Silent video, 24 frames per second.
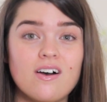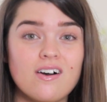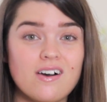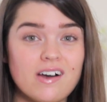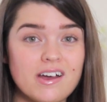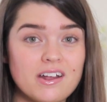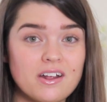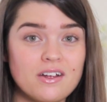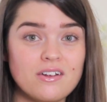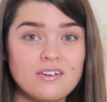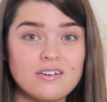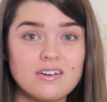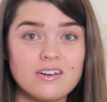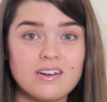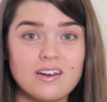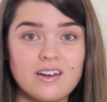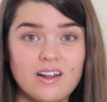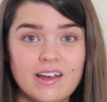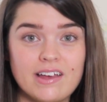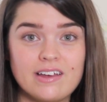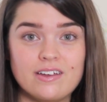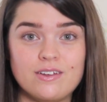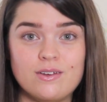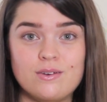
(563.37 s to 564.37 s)
I don't
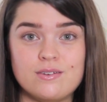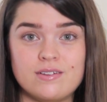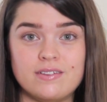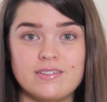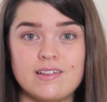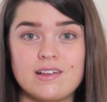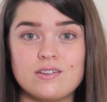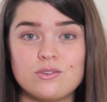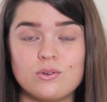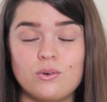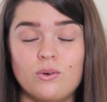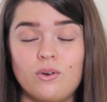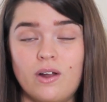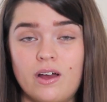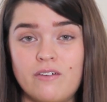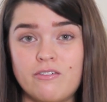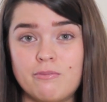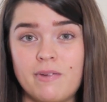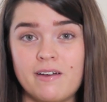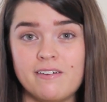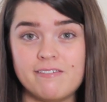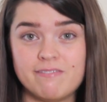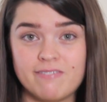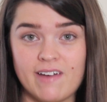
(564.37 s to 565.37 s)
like using this all
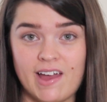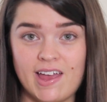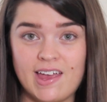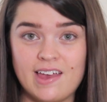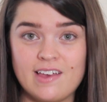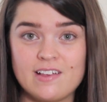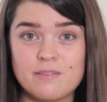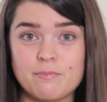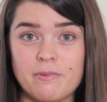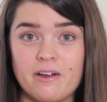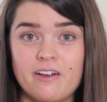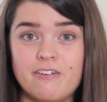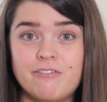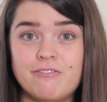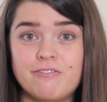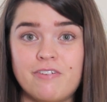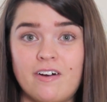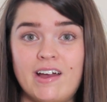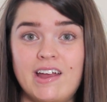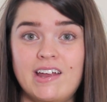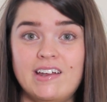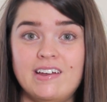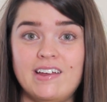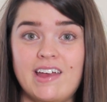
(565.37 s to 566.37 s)
over my face, but I
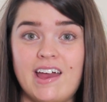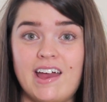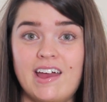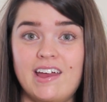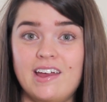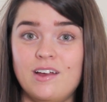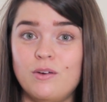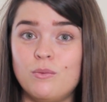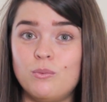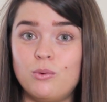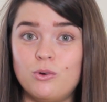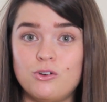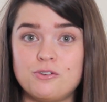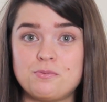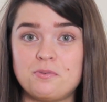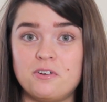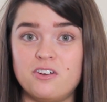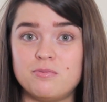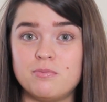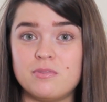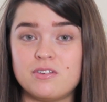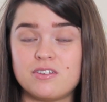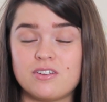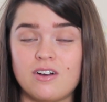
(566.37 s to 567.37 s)
find getting
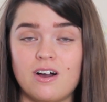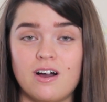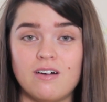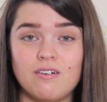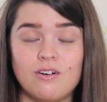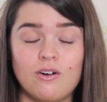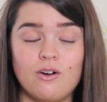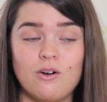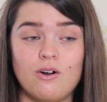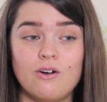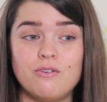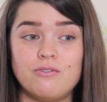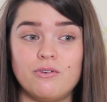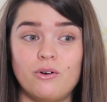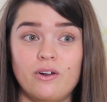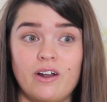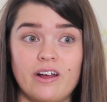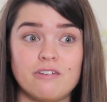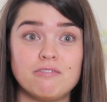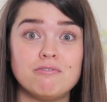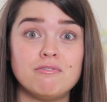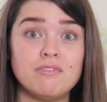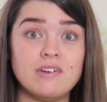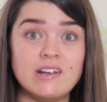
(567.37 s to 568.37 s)
waterproof mascara off or
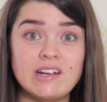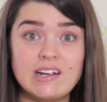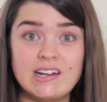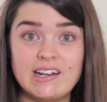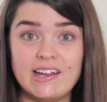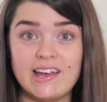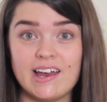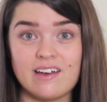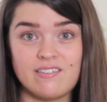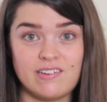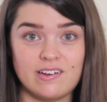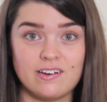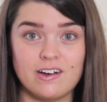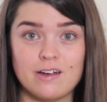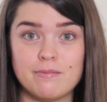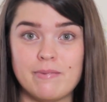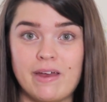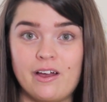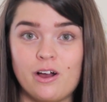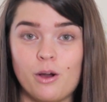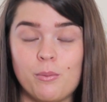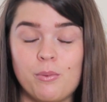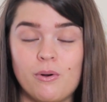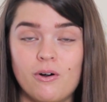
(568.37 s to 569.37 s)
like really heavy eye
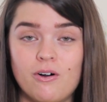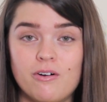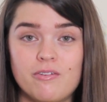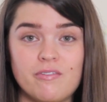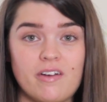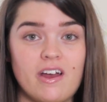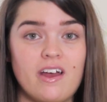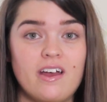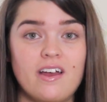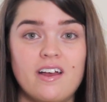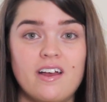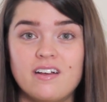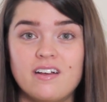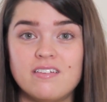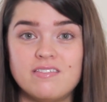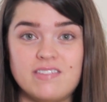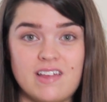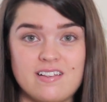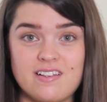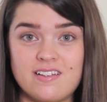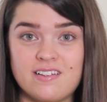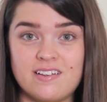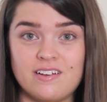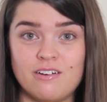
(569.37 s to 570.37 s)
makeup off,
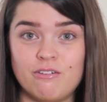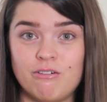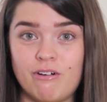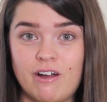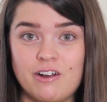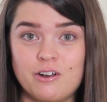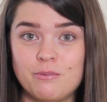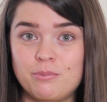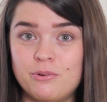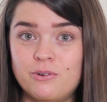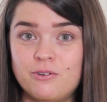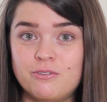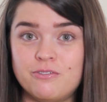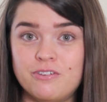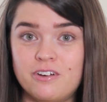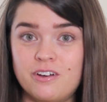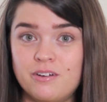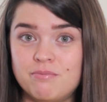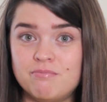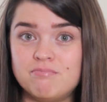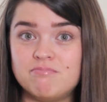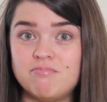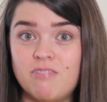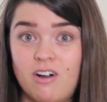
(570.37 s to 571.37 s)
this is incredible
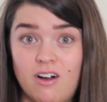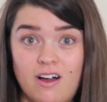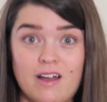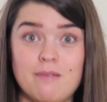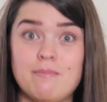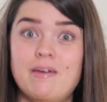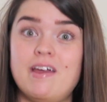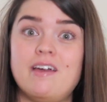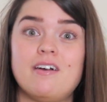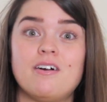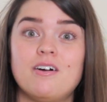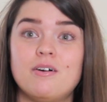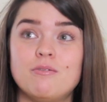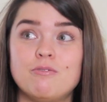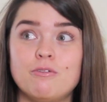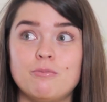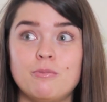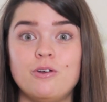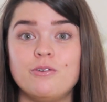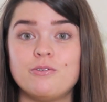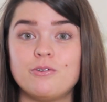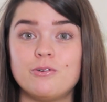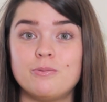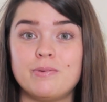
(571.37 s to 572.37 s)
for eye makeup
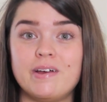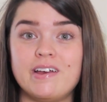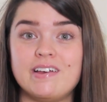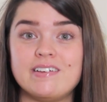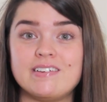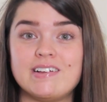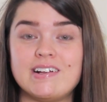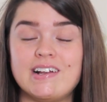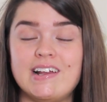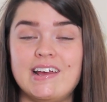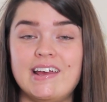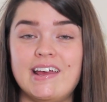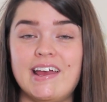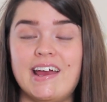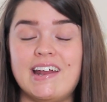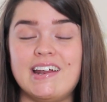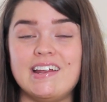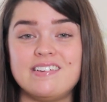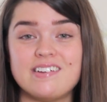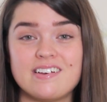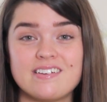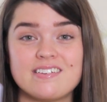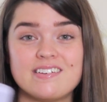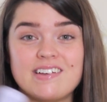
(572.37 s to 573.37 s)
removal basically. And
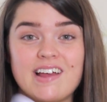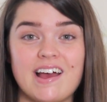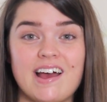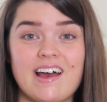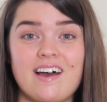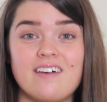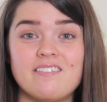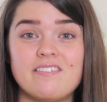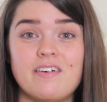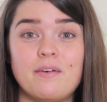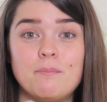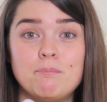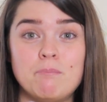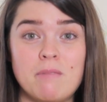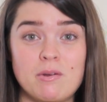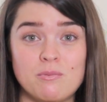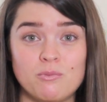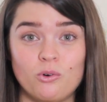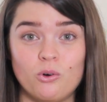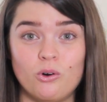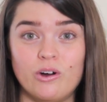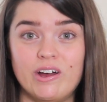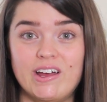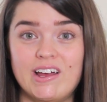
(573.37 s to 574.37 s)
it doesn't have
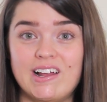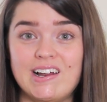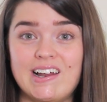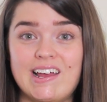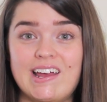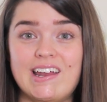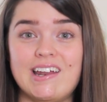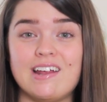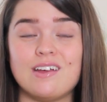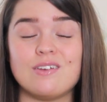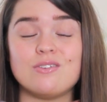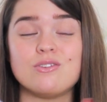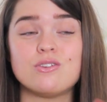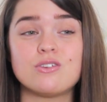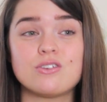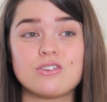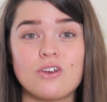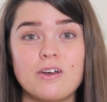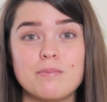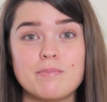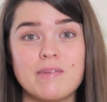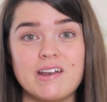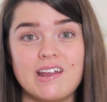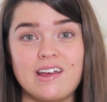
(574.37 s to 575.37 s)
mineral oil in, and
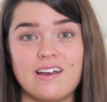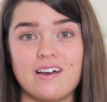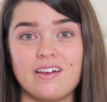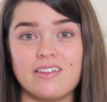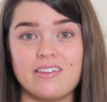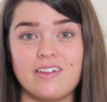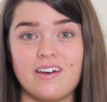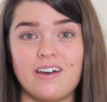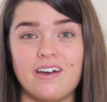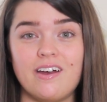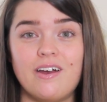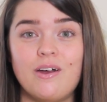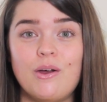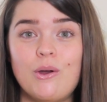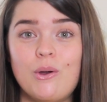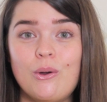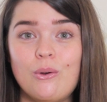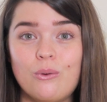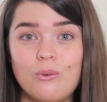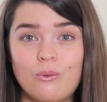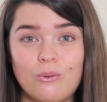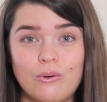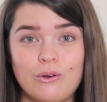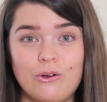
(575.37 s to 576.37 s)
so many other
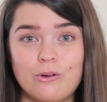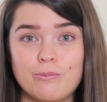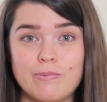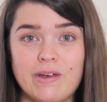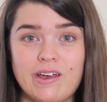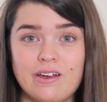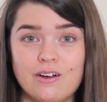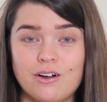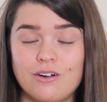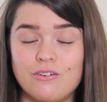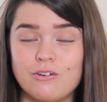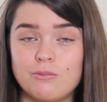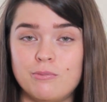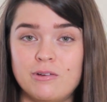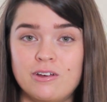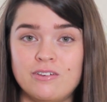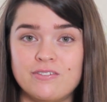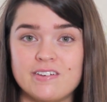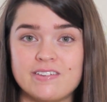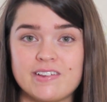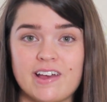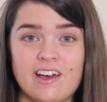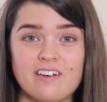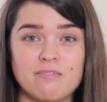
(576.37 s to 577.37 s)
oil makeup
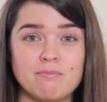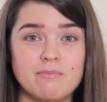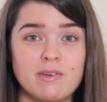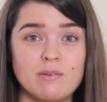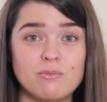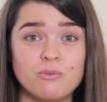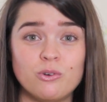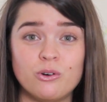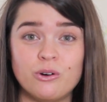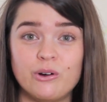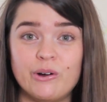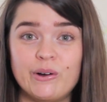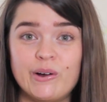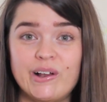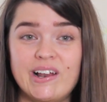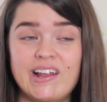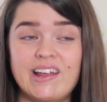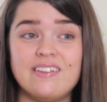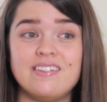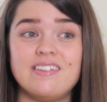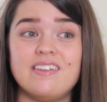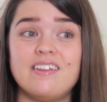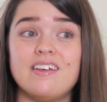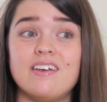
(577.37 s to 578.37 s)
removers have mineral oil
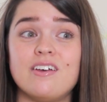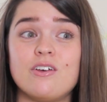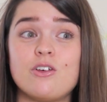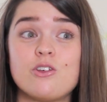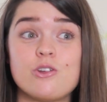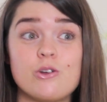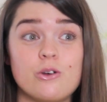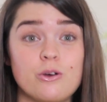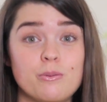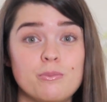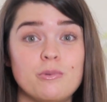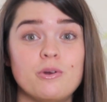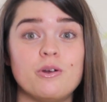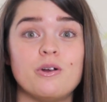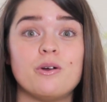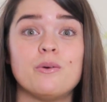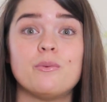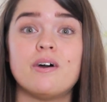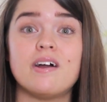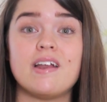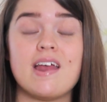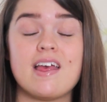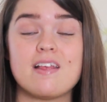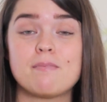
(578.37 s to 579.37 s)
in. The Sheer Mirror
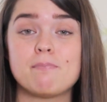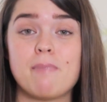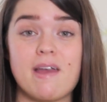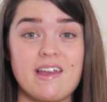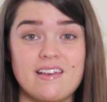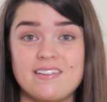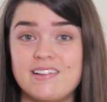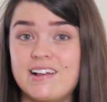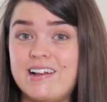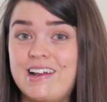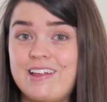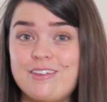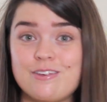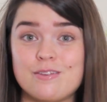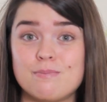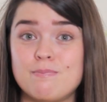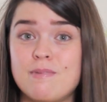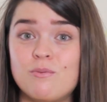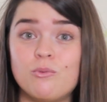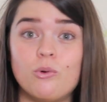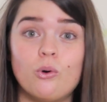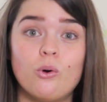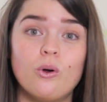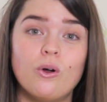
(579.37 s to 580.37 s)
one is basically just
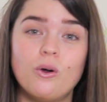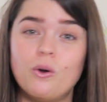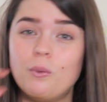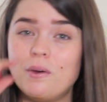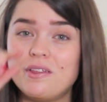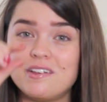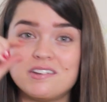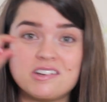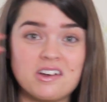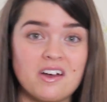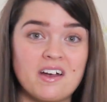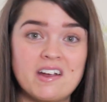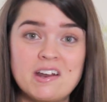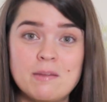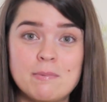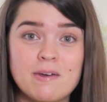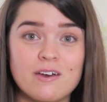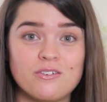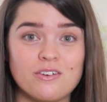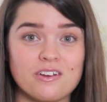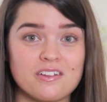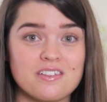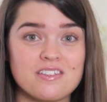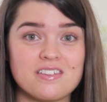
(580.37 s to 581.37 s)
mineral oil with a tiny
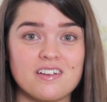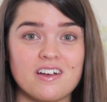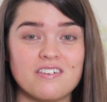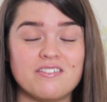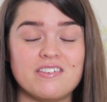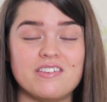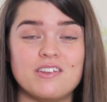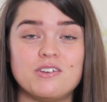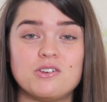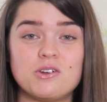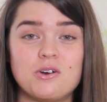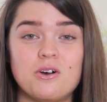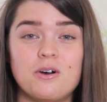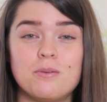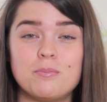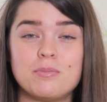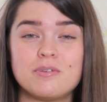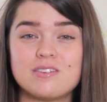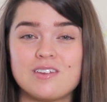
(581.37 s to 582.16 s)
bit of good stuff in the top.